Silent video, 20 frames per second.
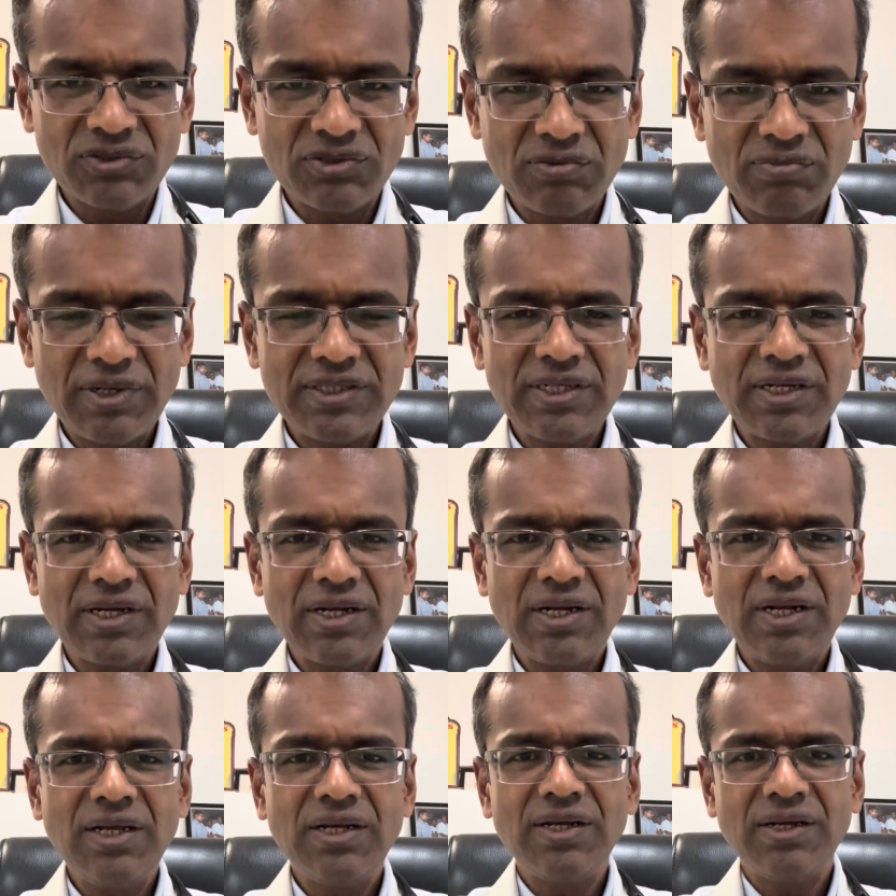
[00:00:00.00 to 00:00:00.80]
So
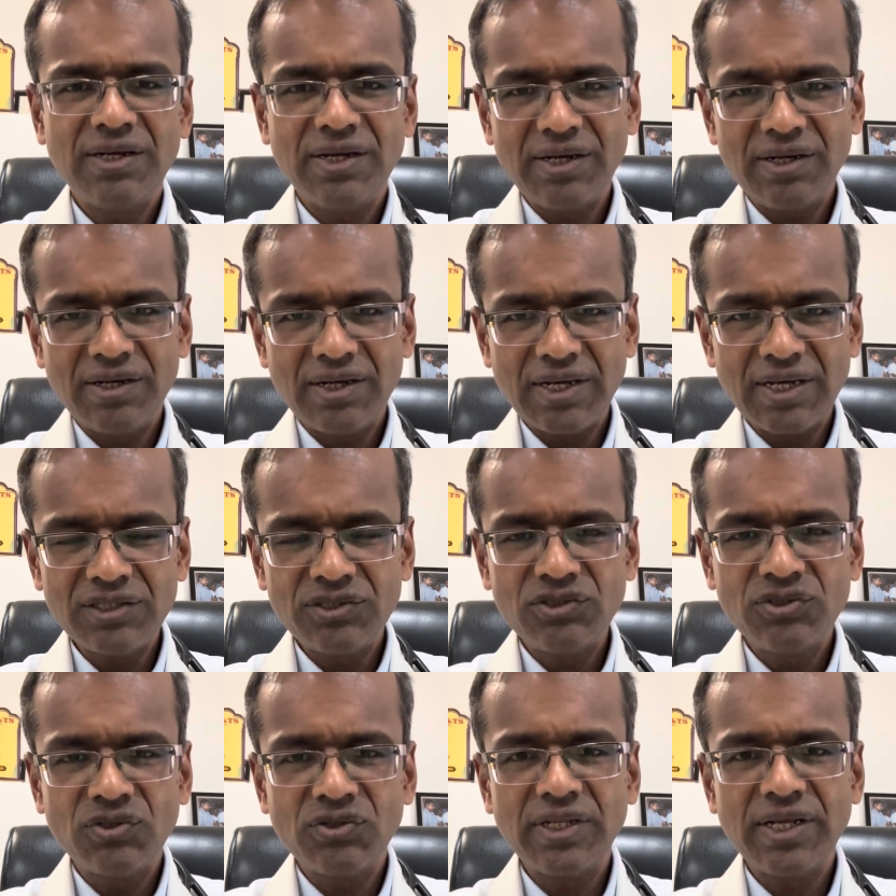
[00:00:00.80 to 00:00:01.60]
basically, it does
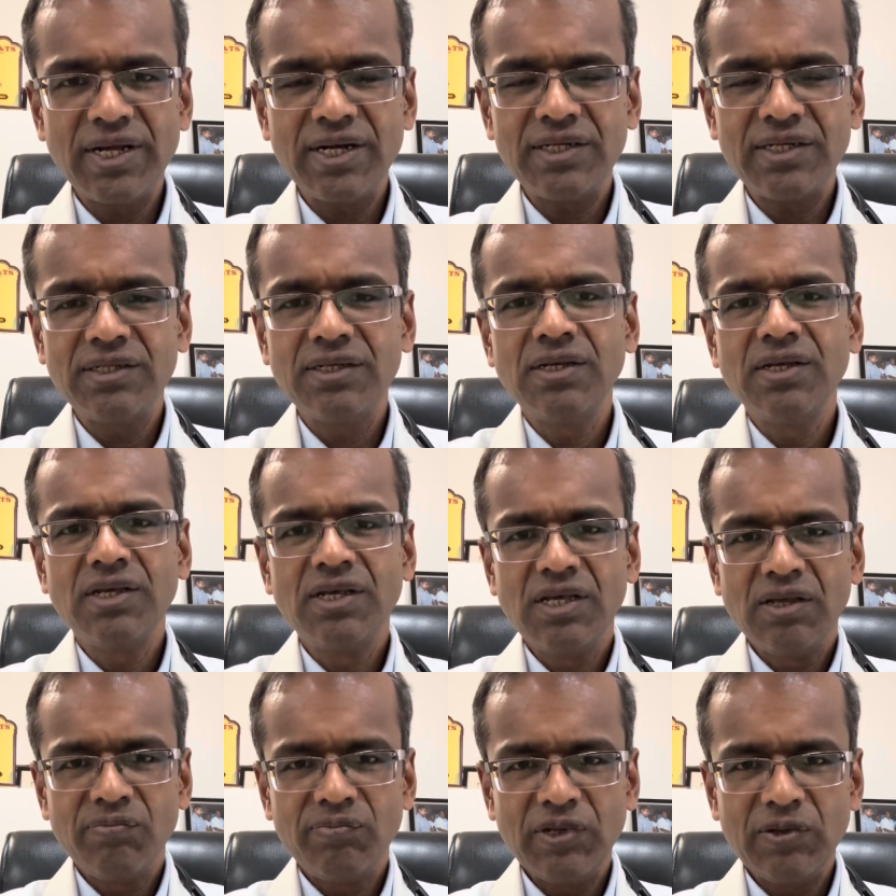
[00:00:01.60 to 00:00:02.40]
show that
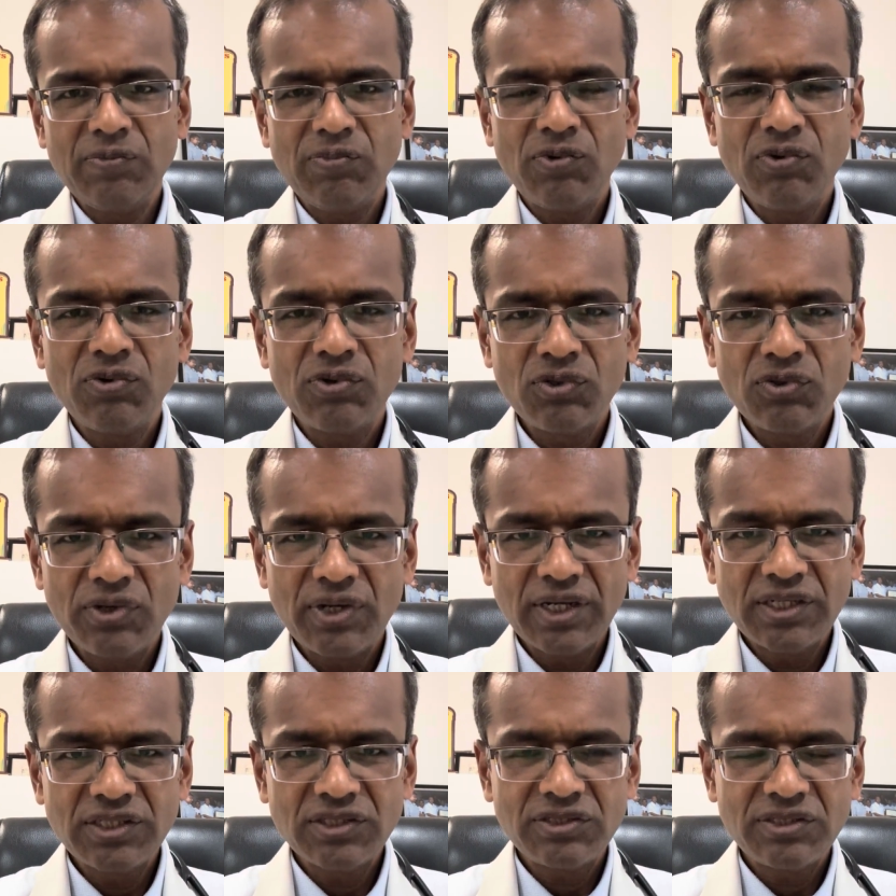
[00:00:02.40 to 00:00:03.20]
people who do
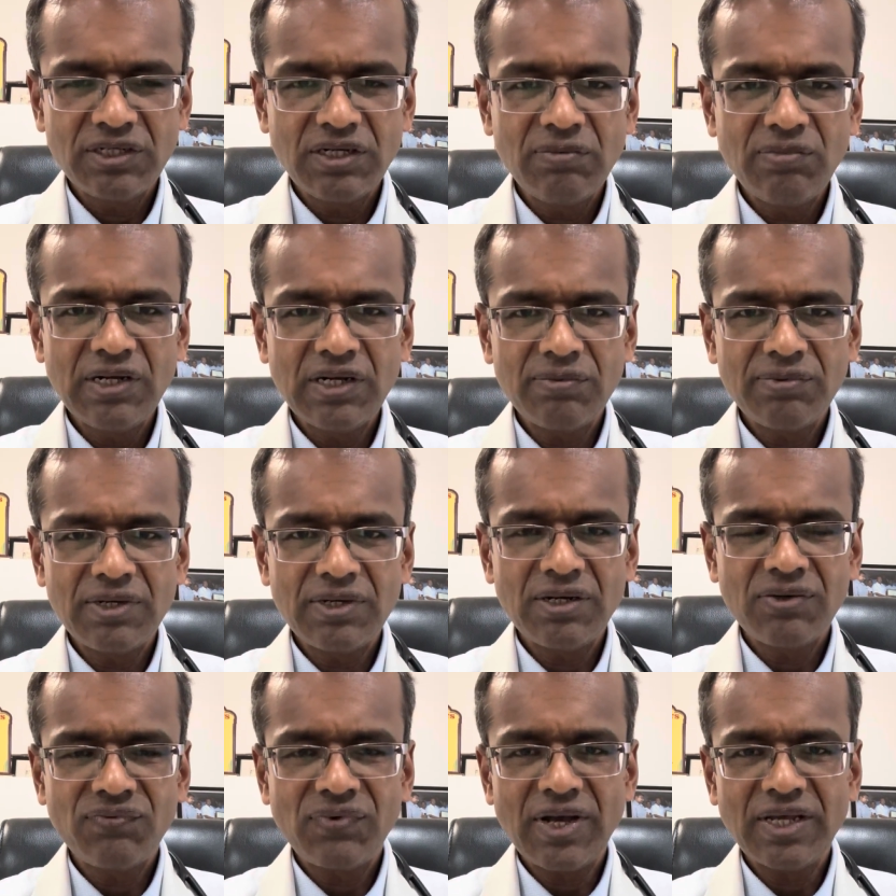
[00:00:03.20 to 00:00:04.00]
extreme
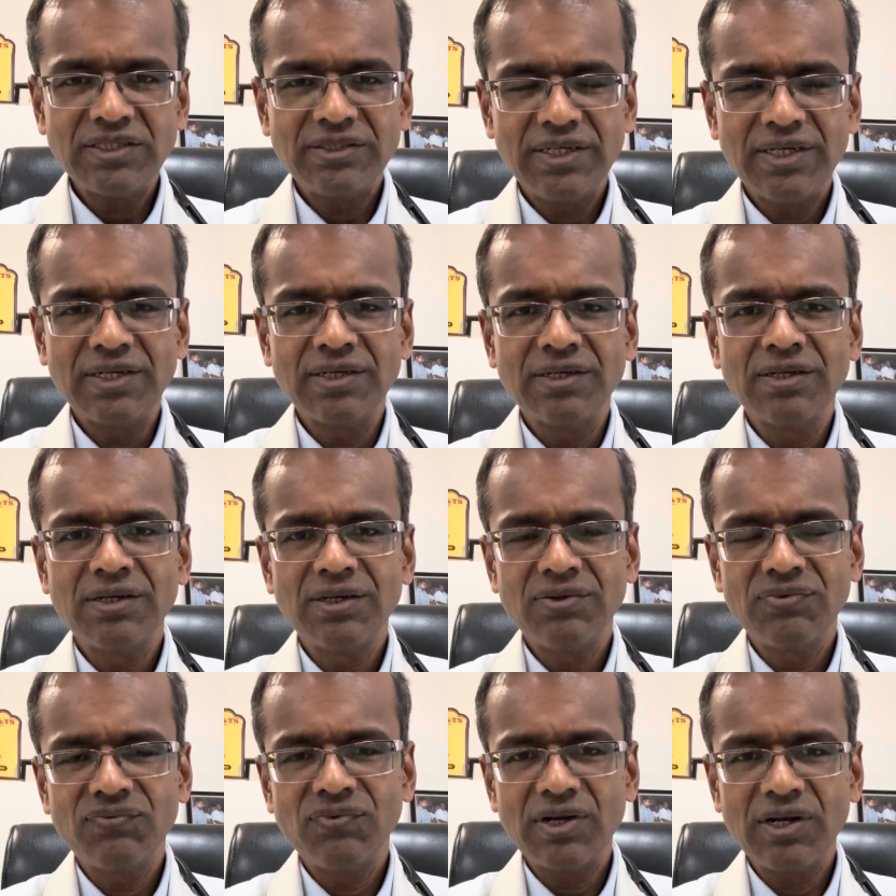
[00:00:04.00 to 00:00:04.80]
intermittent fasting
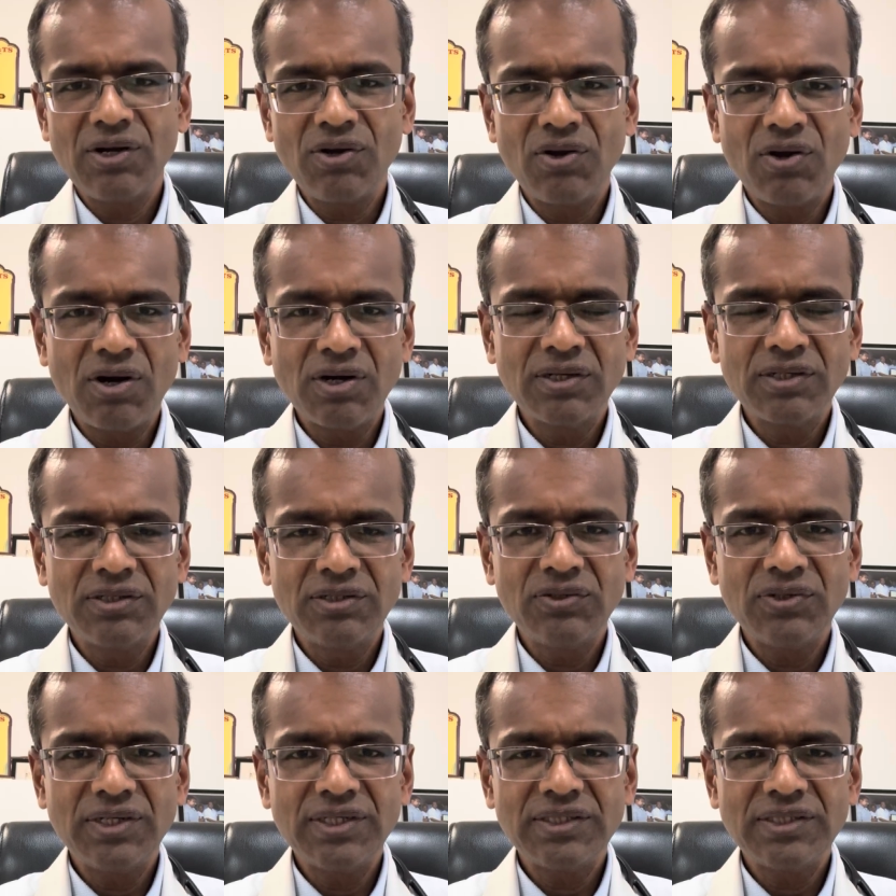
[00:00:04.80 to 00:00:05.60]
for a long
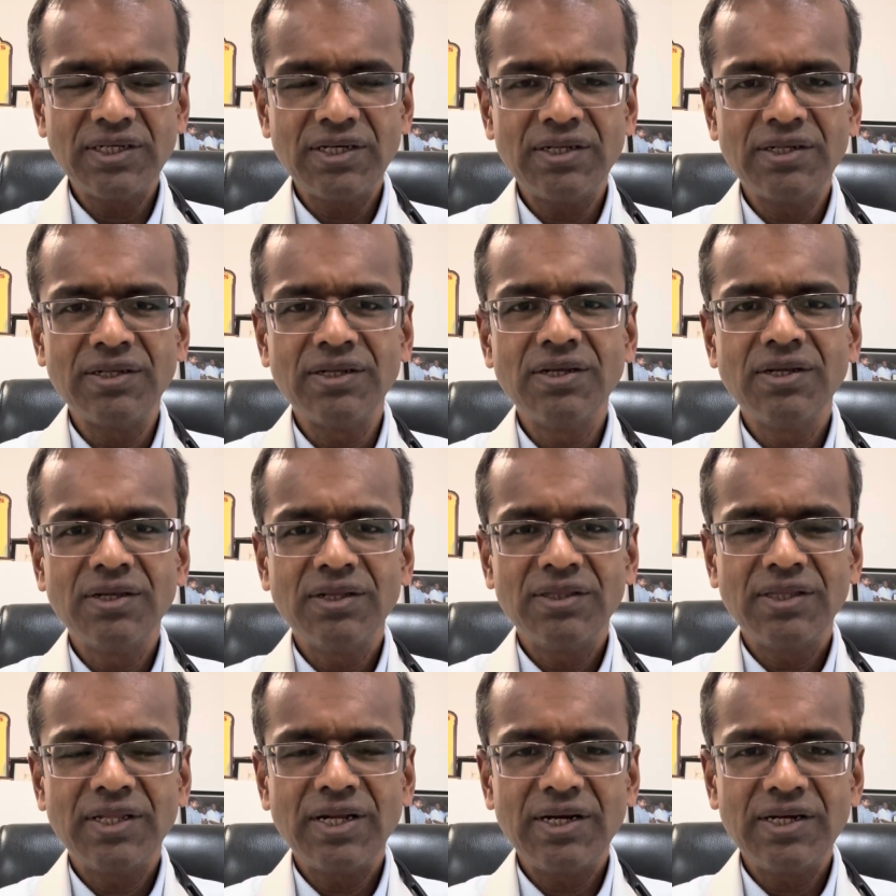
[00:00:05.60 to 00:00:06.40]
duration,
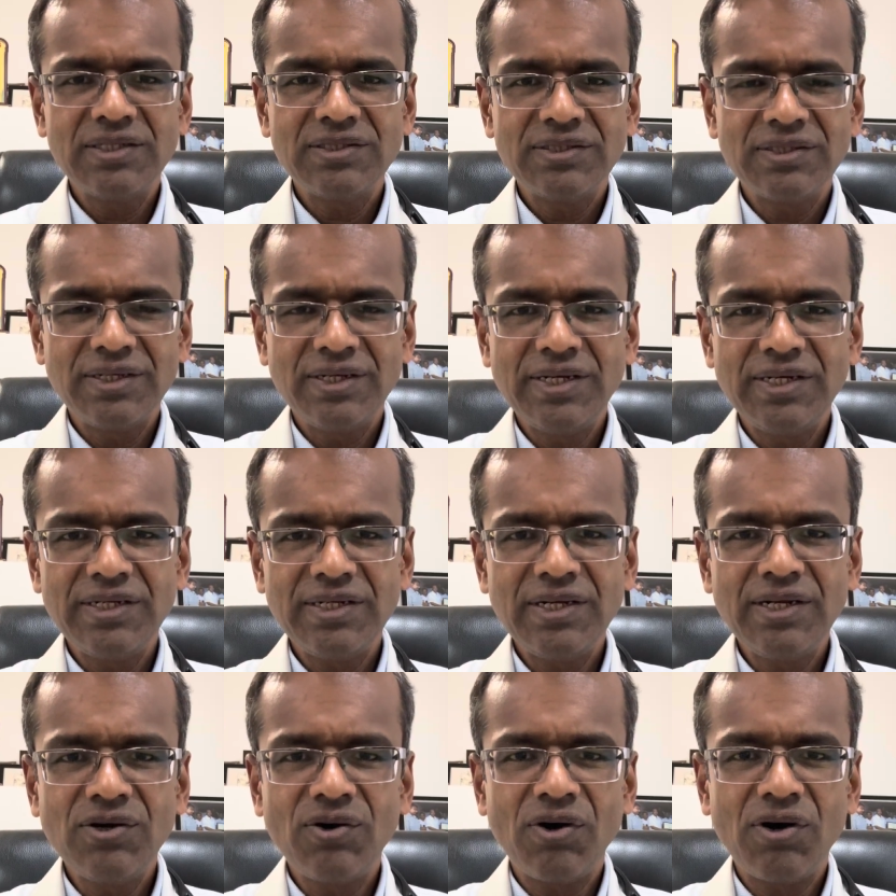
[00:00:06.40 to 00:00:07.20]
that is
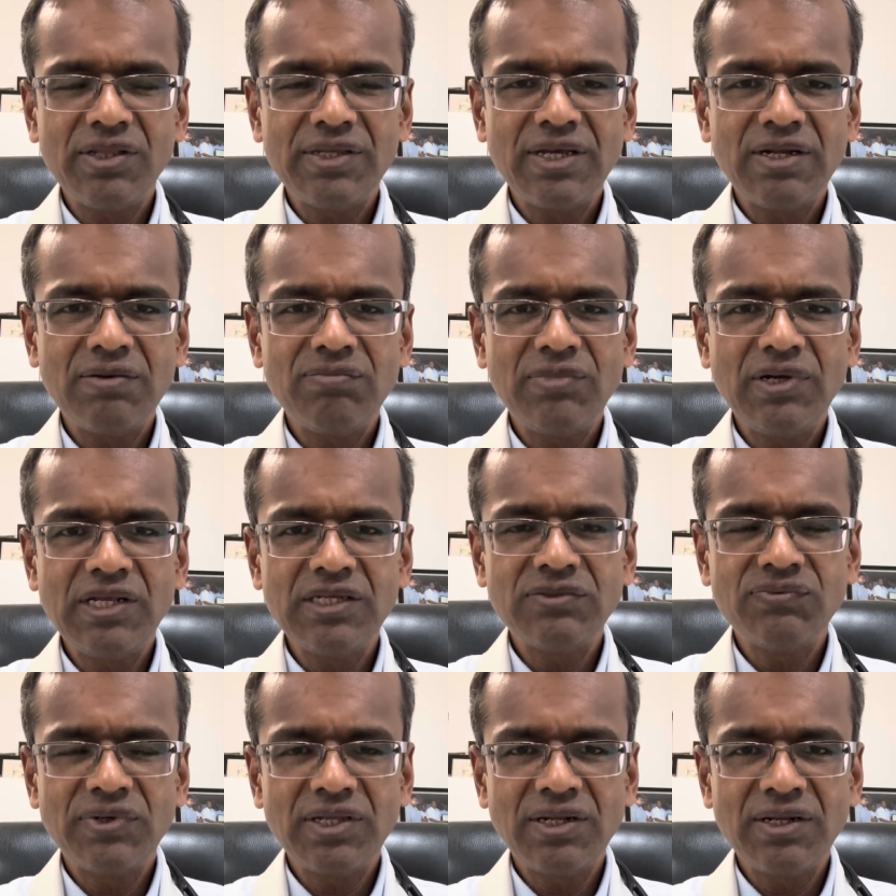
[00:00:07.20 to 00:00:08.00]
eating all their
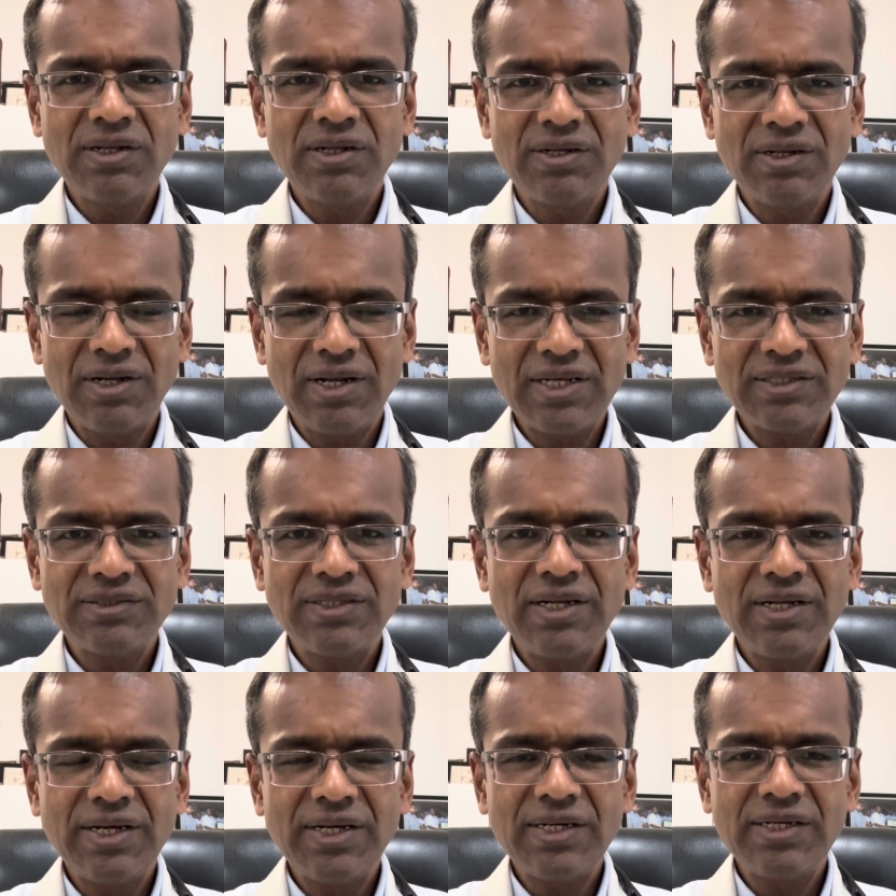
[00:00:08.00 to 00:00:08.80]
meals within less
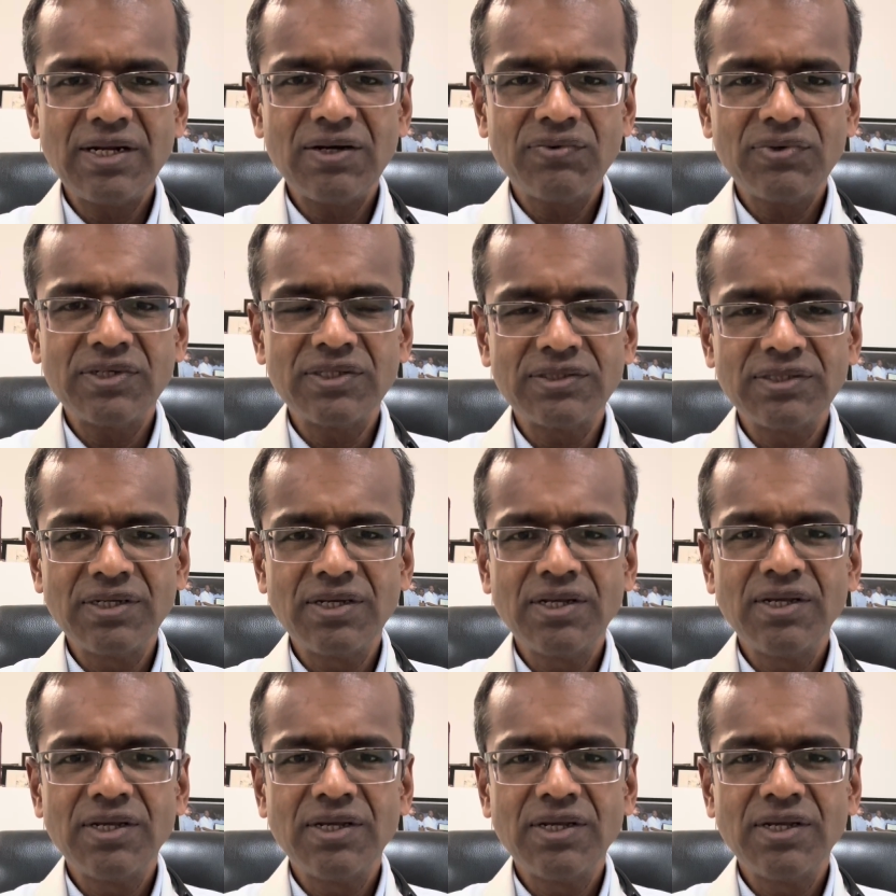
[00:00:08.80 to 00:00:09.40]
than 8 hours,